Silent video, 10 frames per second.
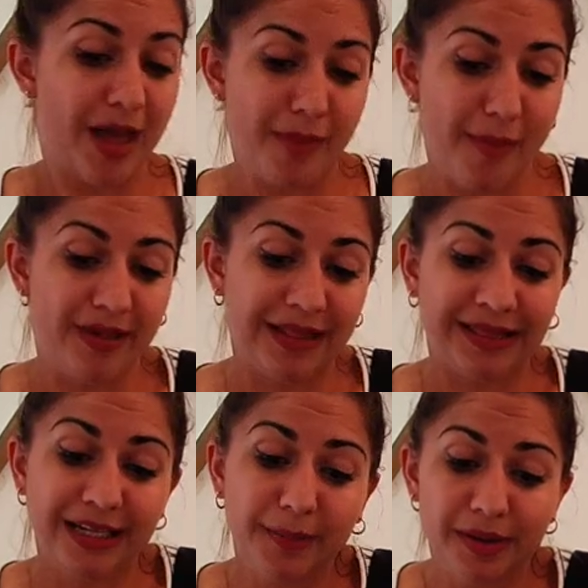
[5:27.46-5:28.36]
That might be a
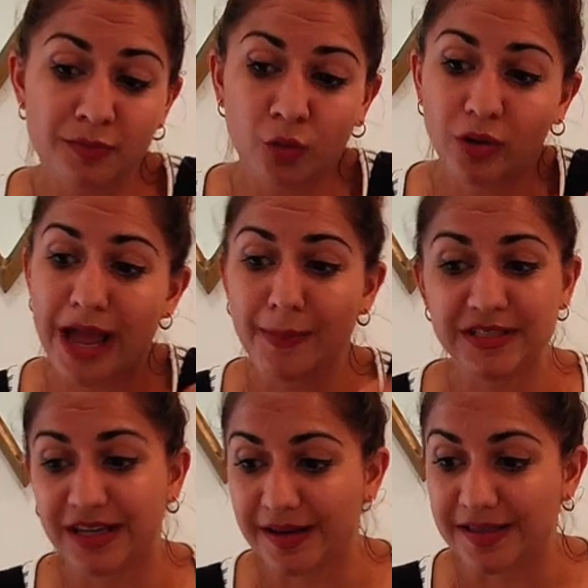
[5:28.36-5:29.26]
little bit more
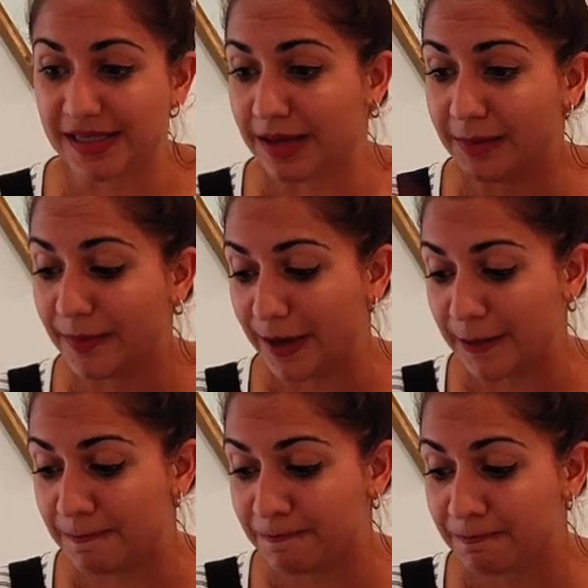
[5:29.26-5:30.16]
appetizing,
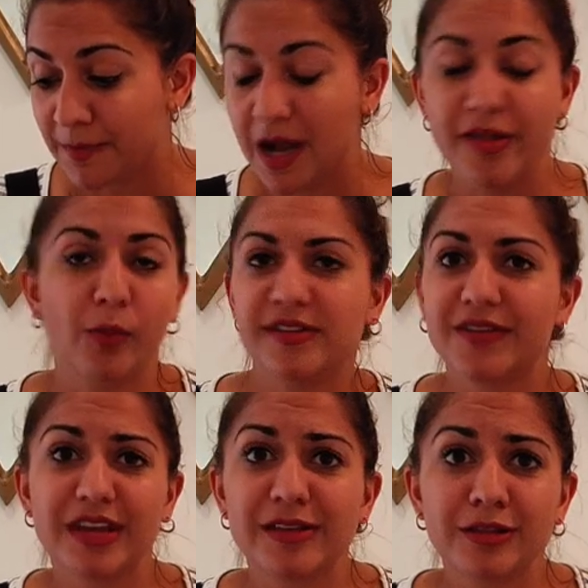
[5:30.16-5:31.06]
but I think once
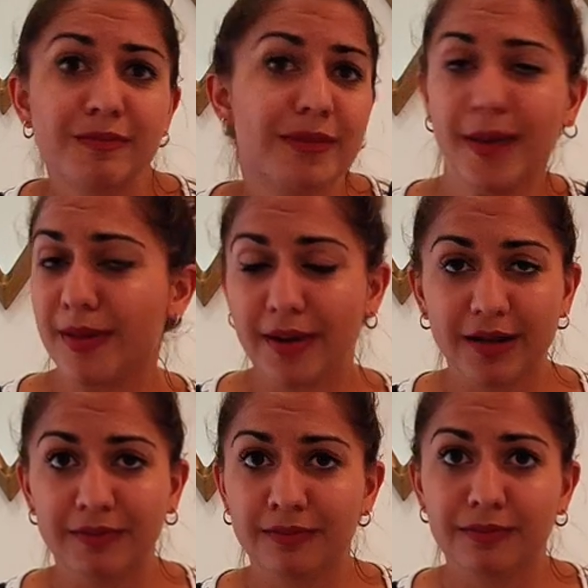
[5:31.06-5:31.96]
I've eaten them, maybe
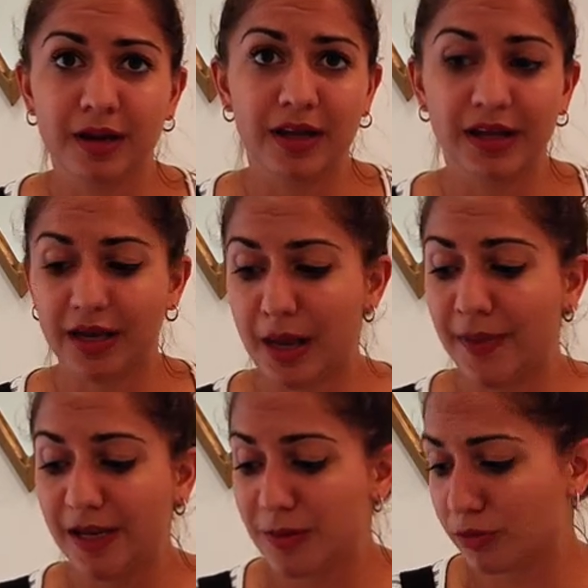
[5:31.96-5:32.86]
my
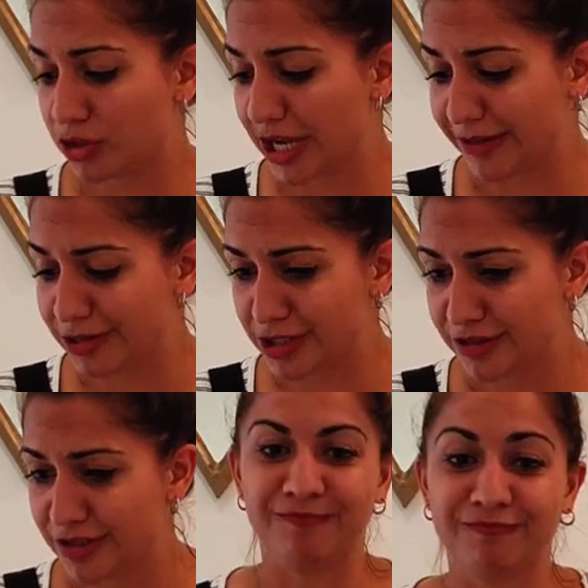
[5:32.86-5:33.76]
opinion will change.
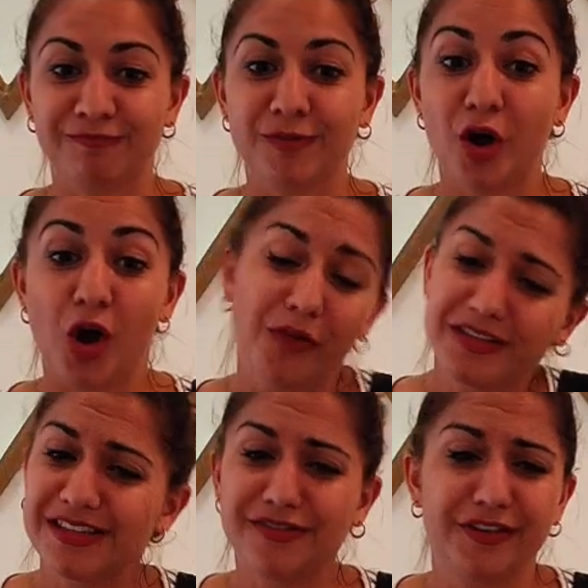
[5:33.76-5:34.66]

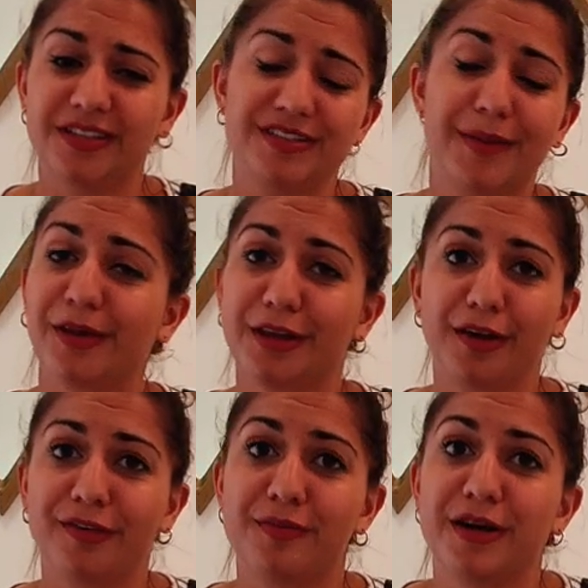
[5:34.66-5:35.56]
Obviously first I'm gonna
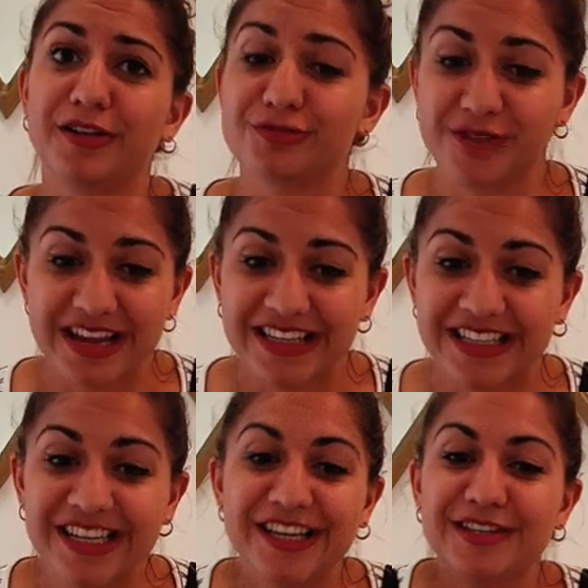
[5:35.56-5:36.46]
go for my drink.
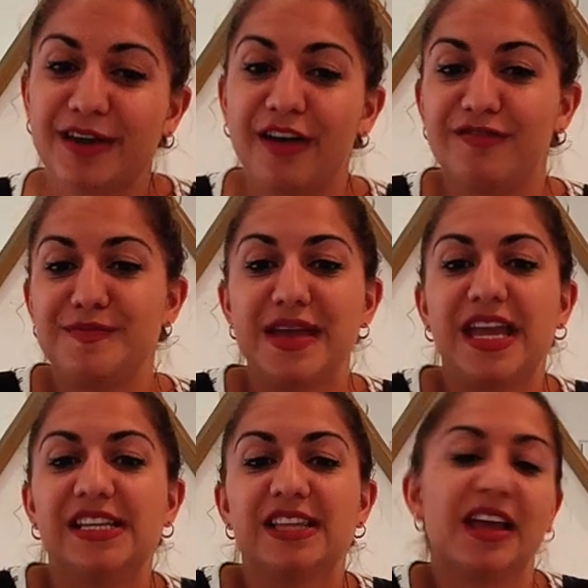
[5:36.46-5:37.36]
So I've
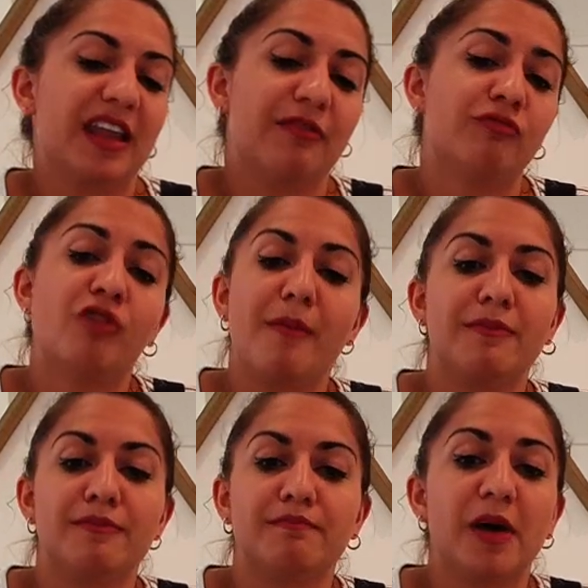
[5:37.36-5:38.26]
made a kind of
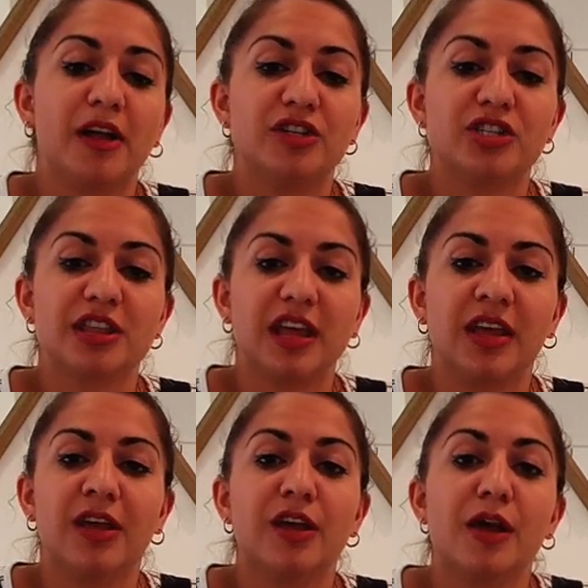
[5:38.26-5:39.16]
rum punch
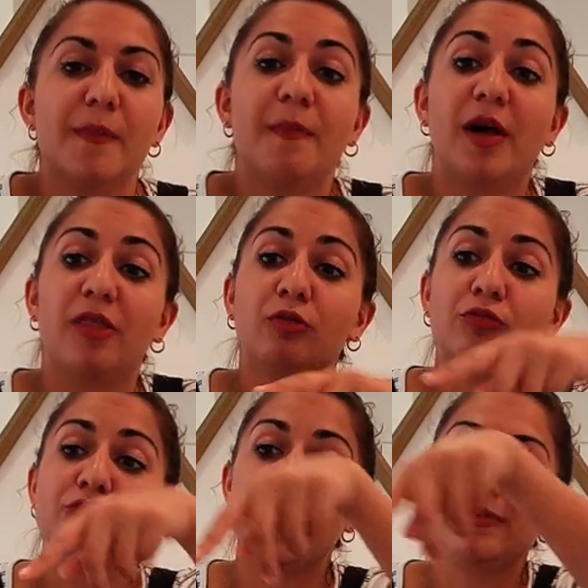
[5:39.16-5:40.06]
thing, but the
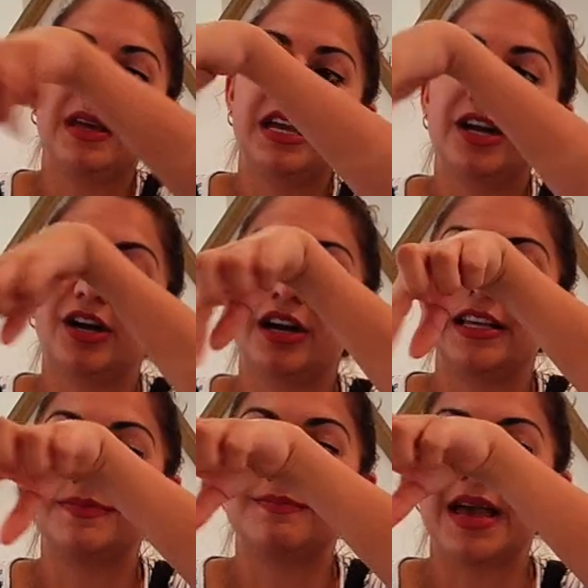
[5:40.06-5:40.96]
rim here
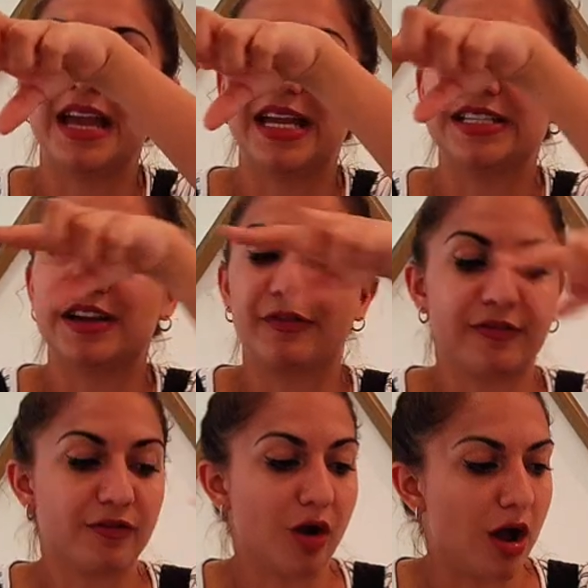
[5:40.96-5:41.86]
is made
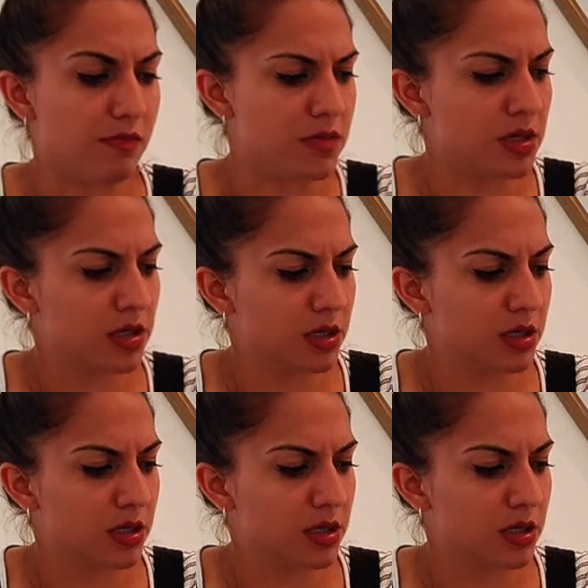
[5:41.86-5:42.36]
from,